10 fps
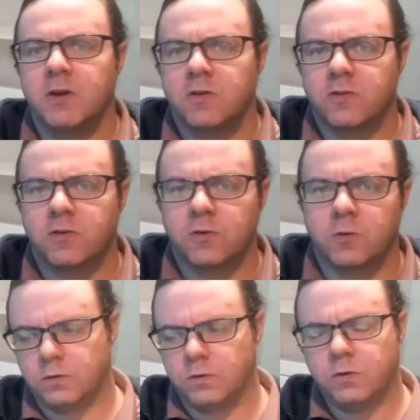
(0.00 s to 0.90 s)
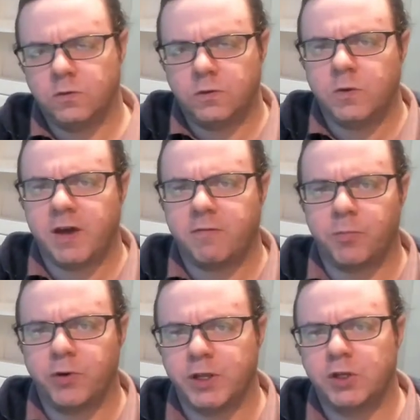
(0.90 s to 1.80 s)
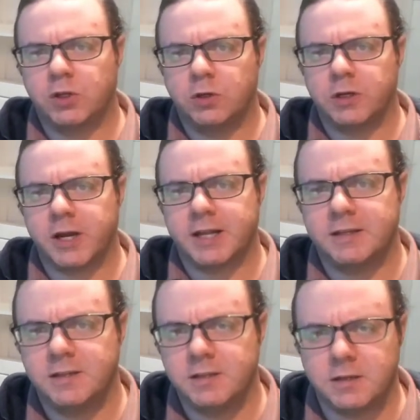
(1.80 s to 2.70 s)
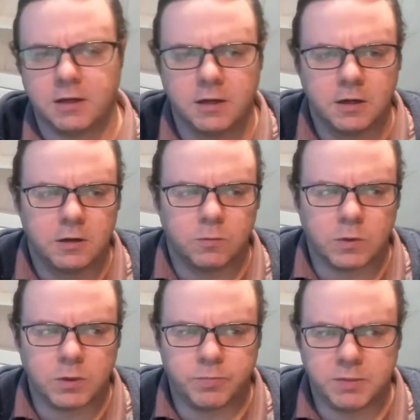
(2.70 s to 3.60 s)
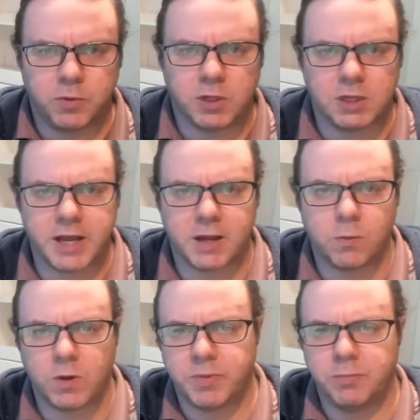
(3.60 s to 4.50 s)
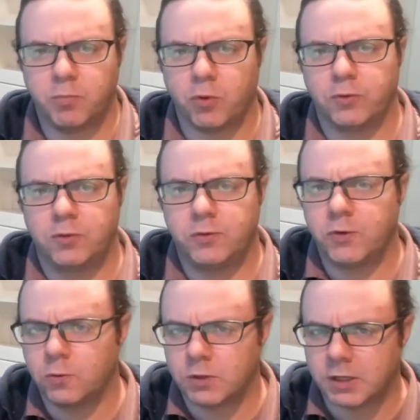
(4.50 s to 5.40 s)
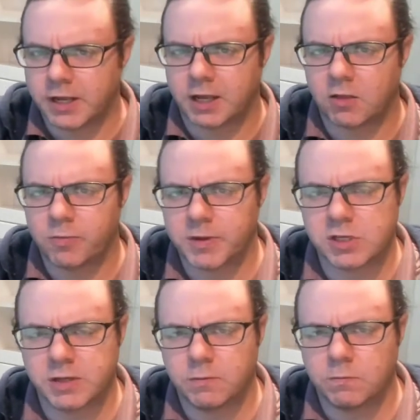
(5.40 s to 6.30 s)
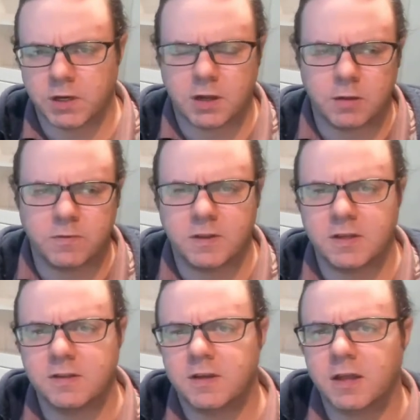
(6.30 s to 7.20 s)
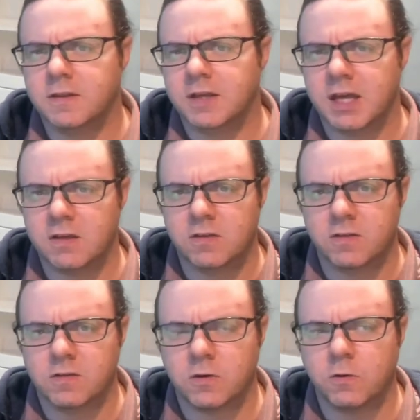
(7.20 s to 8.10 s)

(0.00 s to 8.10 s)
So you do have a pretty good idea what people like, what people don't like, especially when it comes to these kinds of cases.